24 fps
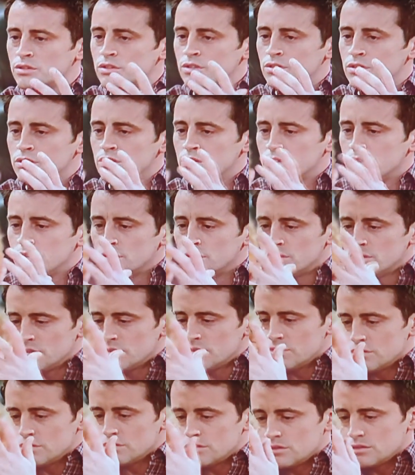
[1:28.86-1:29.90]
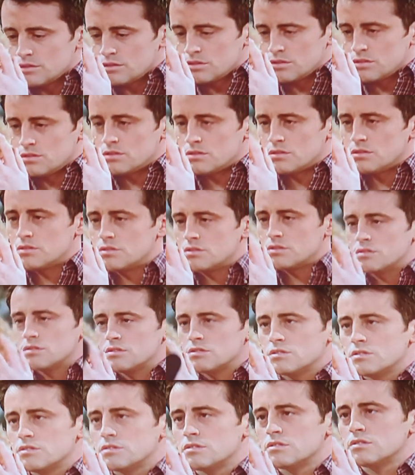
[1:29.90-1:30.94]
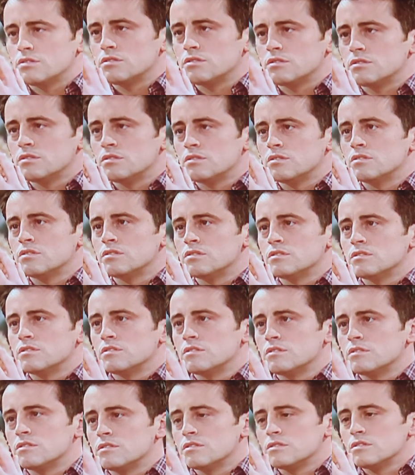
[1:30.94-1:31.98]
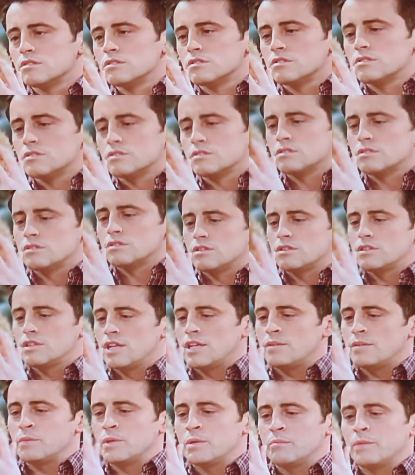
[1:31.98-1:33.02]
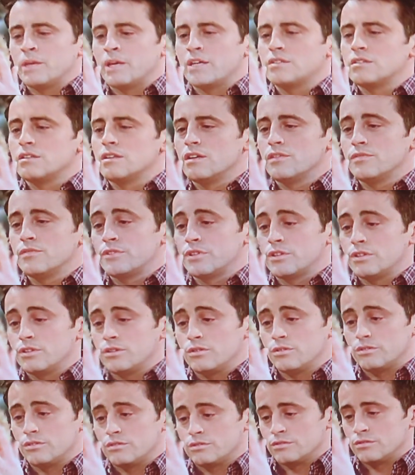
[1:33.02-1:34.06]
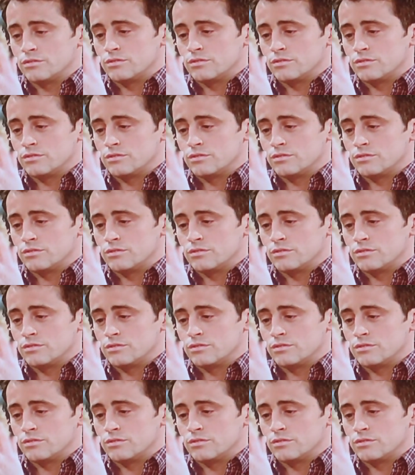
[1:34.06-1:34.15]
so at the minute I'm watching Friends so I'm going to go and watch